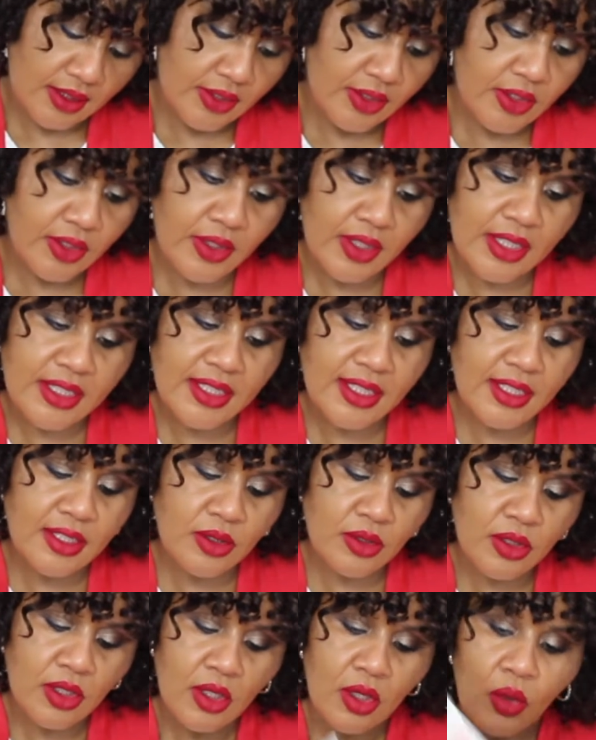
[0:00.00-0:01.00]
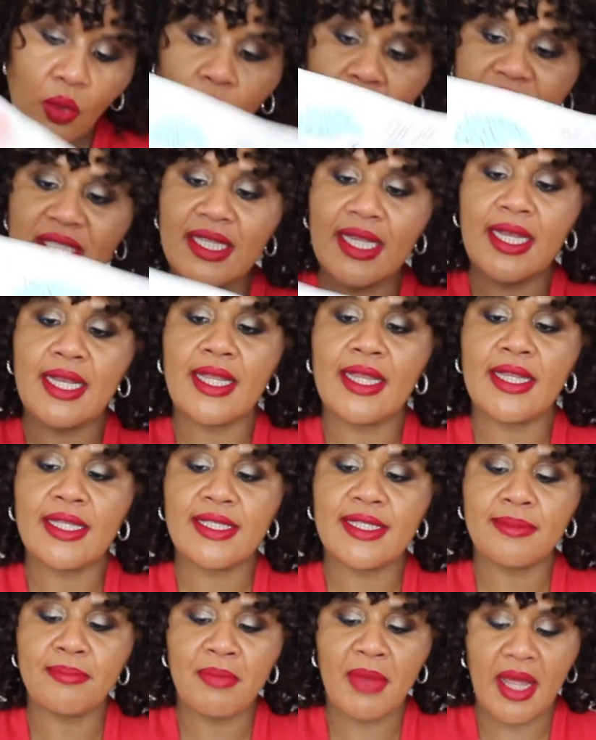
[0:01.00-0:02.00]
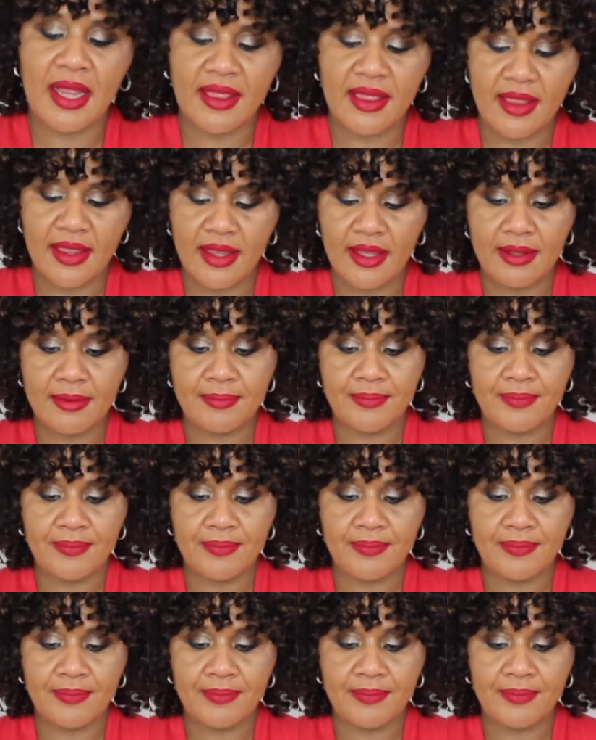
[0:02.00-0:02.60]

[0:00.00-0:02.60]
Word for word: so this is what's in it this month.